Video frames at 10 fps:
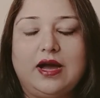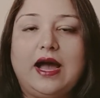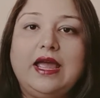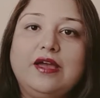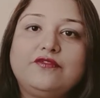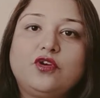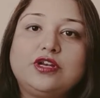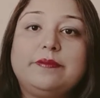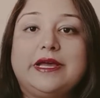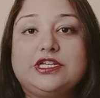I have got
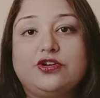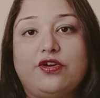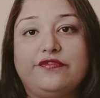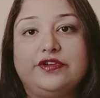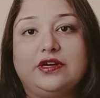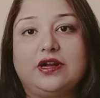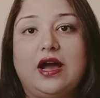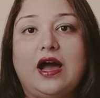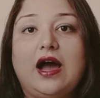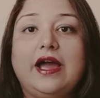a better offer.
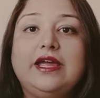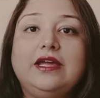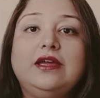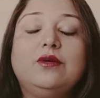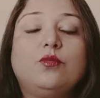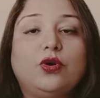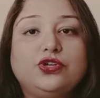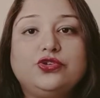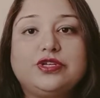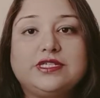I want
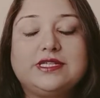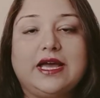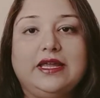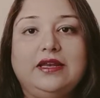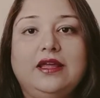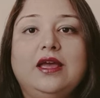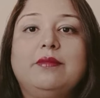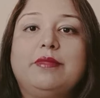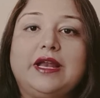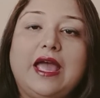to resign,
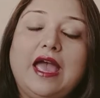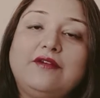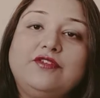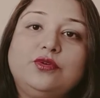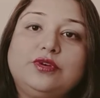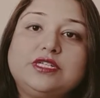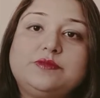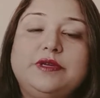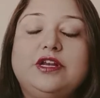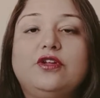but I have a notice
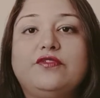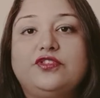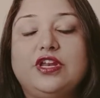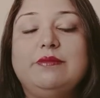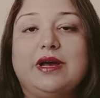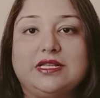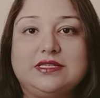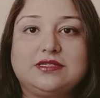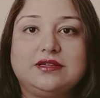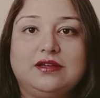period of 3
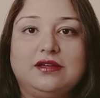months.